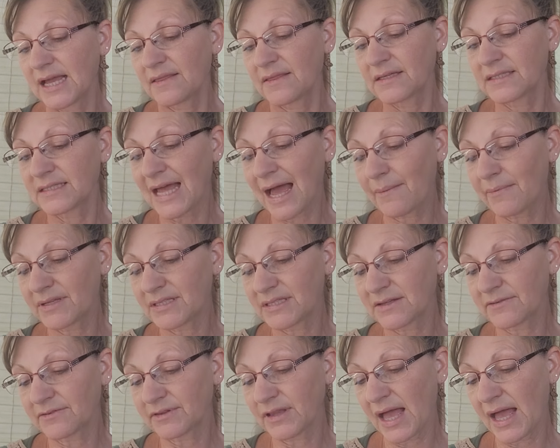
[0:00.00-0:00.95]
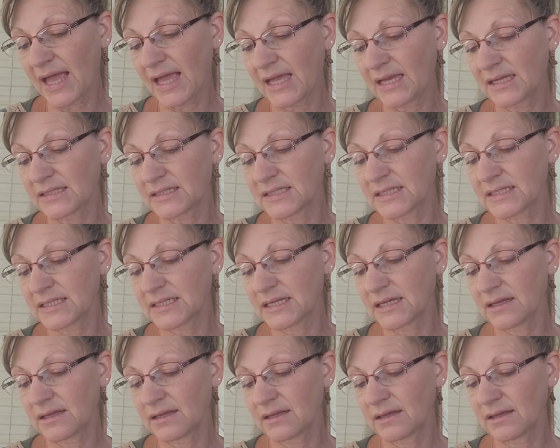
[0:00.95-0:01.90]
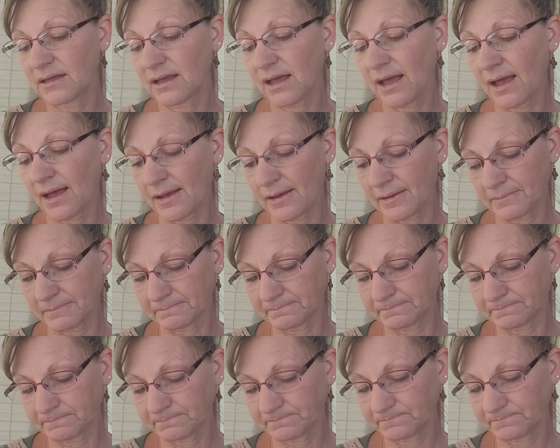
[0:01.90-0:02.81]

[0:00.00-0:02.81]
the Sabbath of light, um,